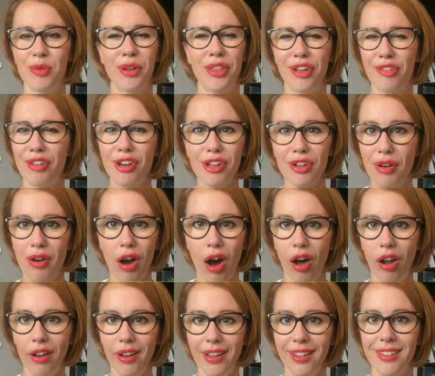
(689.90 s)
whatever you
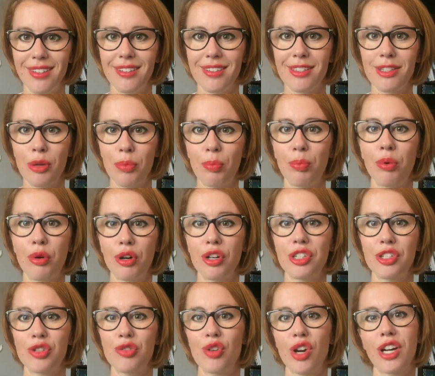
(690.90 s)
call it,
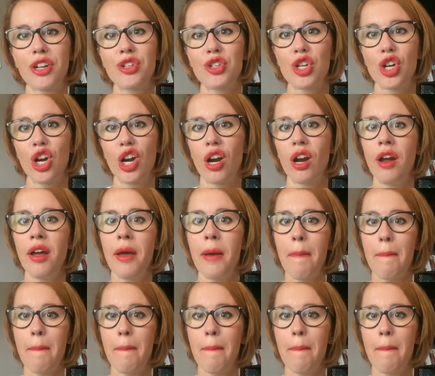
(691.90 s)
support structure,